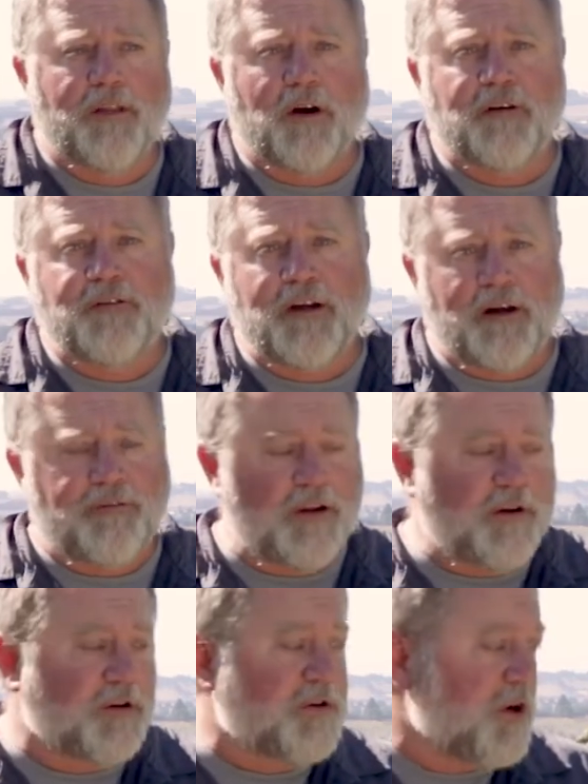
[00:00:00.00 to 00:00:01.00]
our
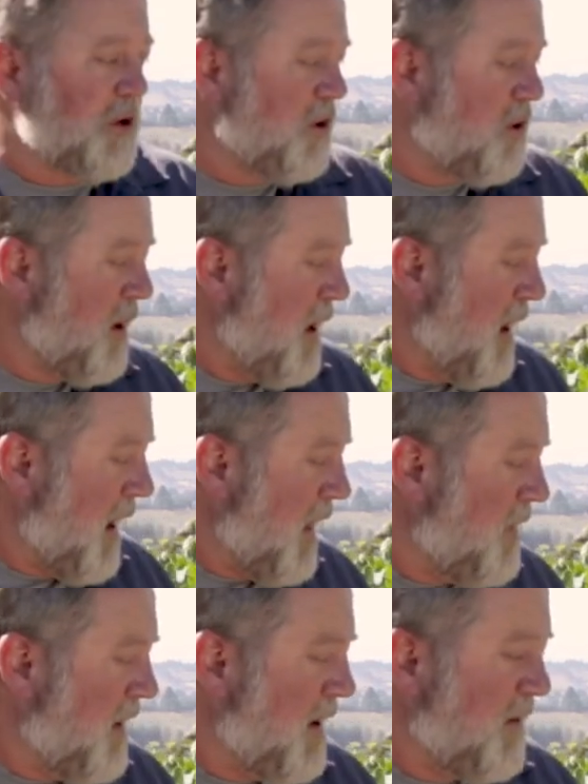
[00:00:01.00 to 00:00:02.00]
vineyard crew,
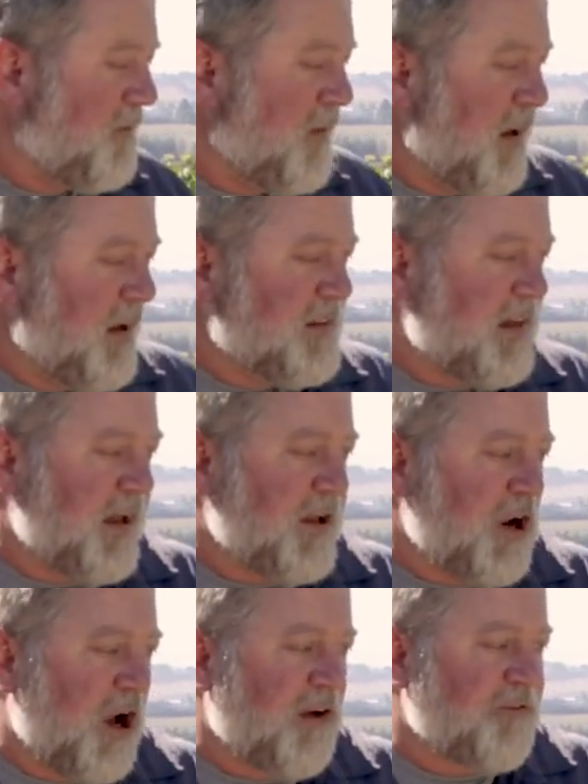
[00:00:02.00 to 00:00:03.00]
and they've
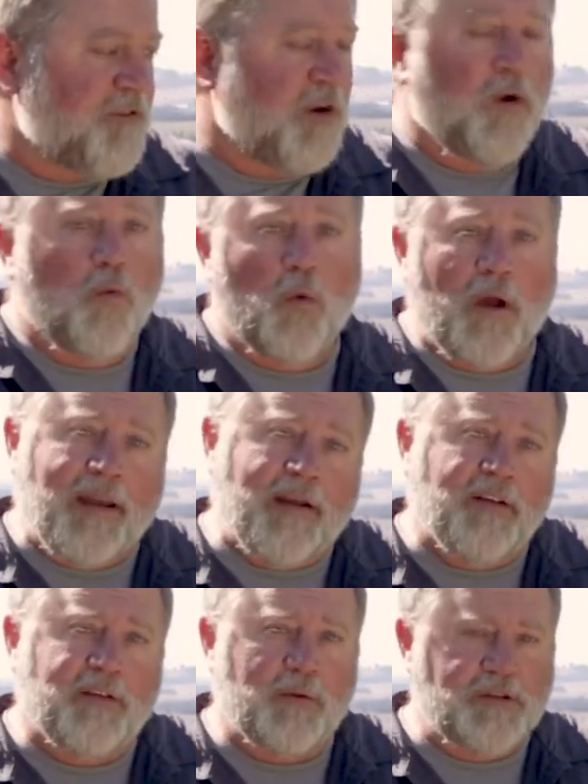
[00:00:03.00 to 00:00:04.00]
taken off
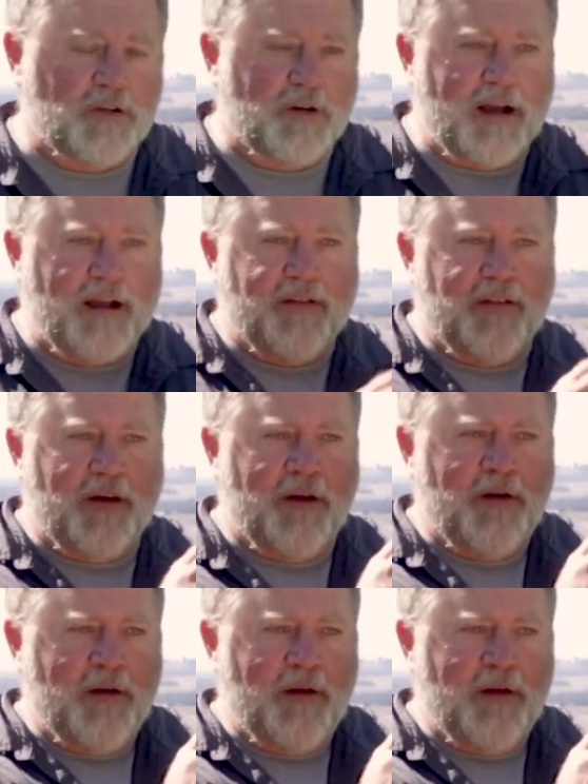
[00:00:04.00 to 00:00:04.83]
wings, which are kind of